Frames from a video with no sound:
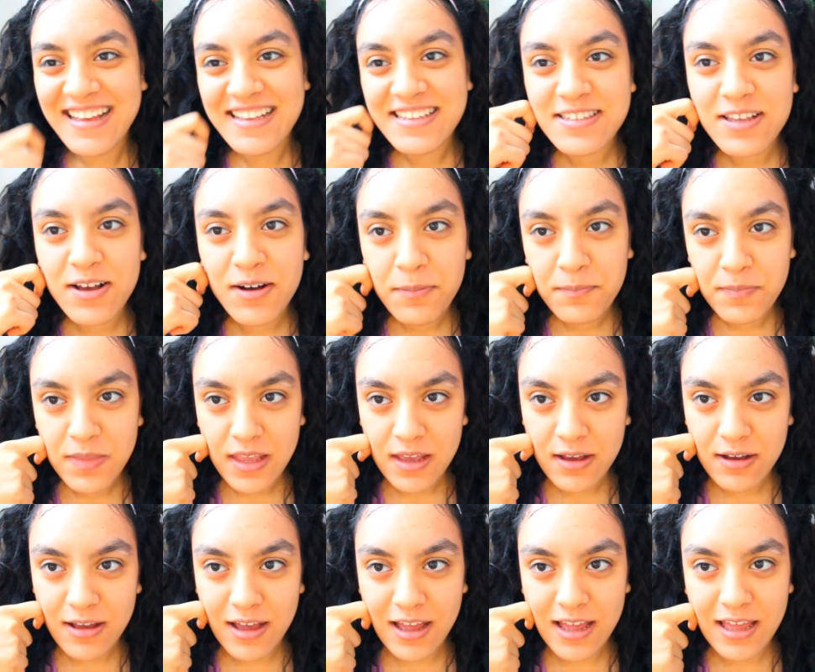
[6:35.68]
So
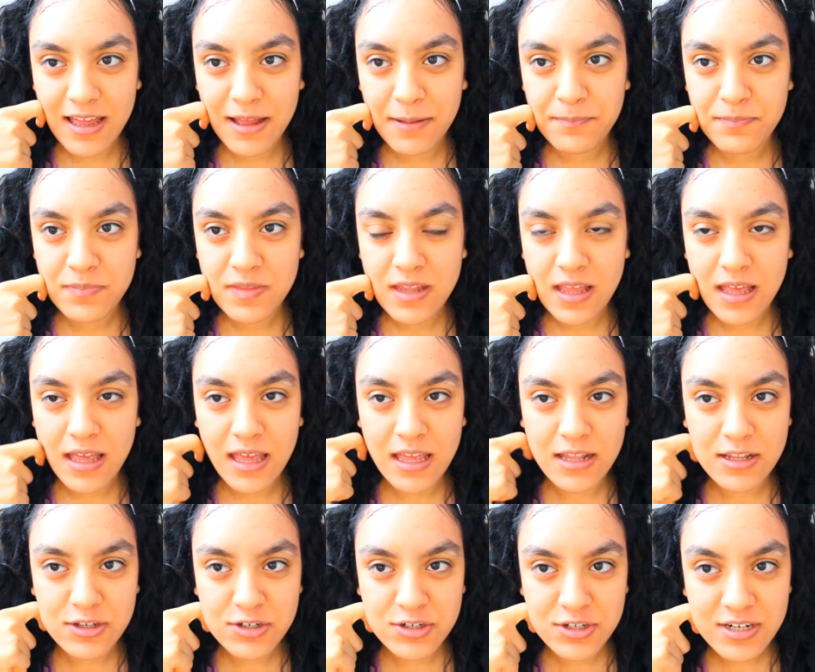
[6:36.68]
um
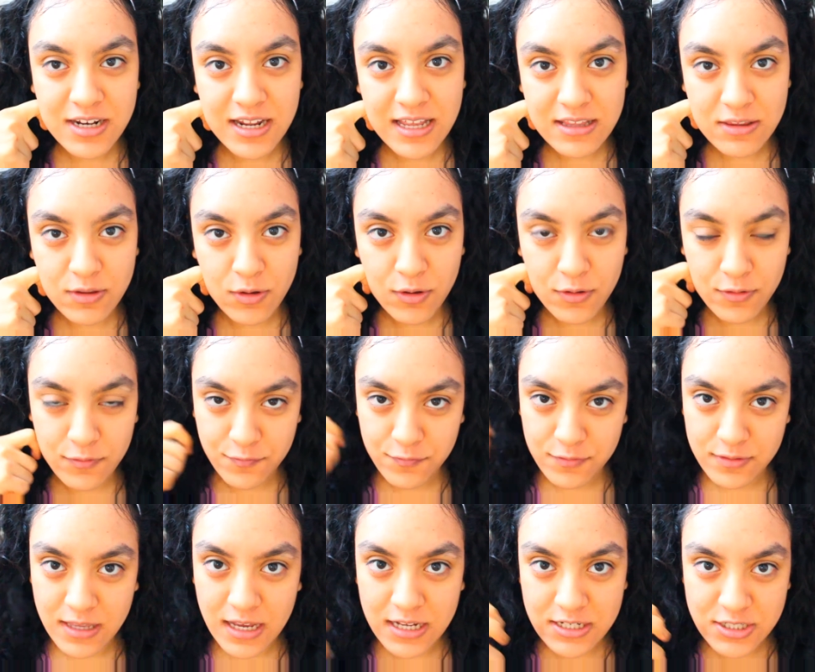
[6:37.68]
and you should not
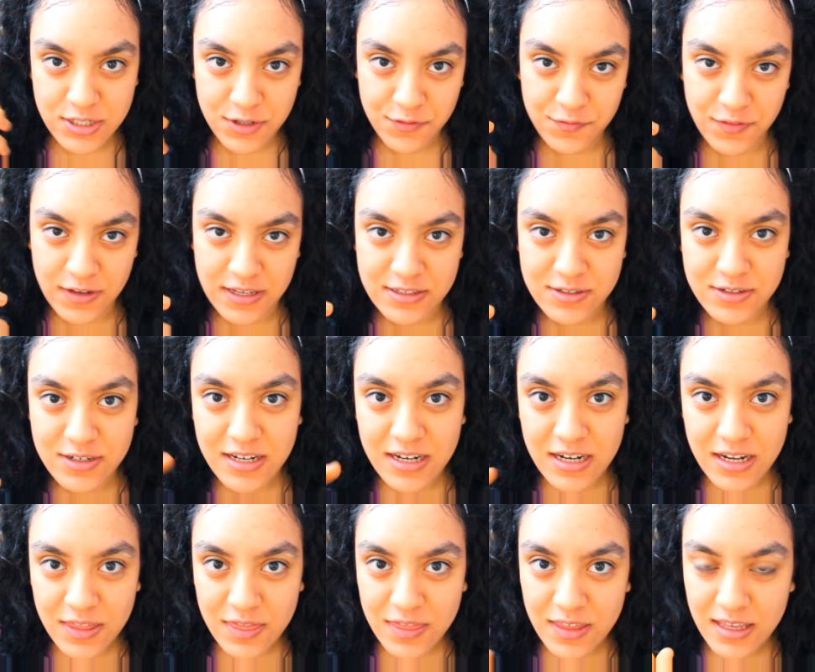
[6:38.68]
touch your face or
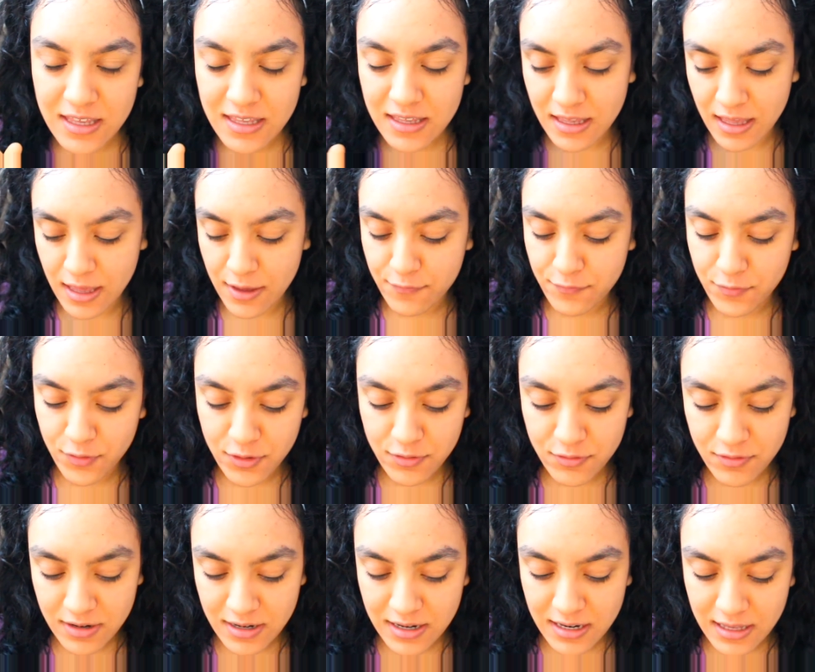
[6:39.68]
anything ever,
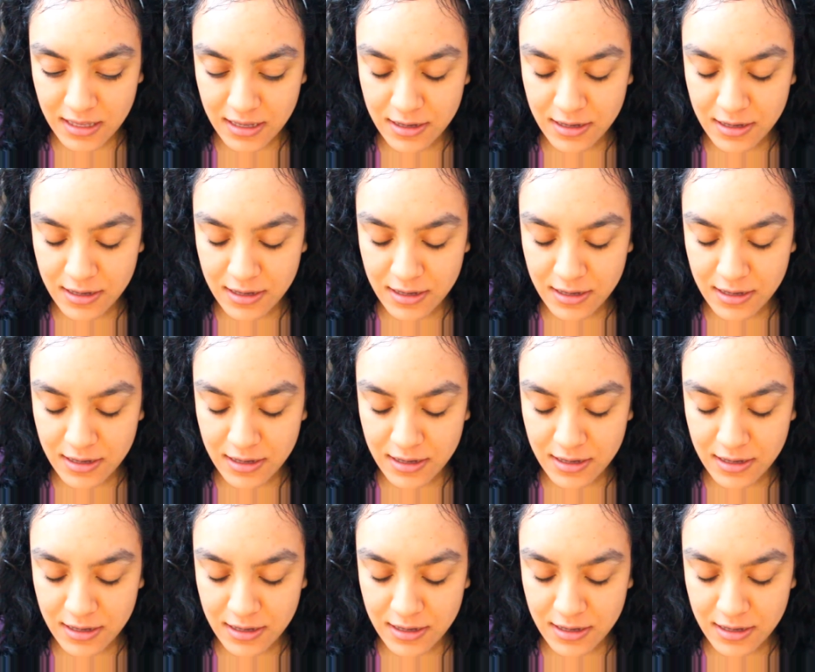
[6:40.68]
really.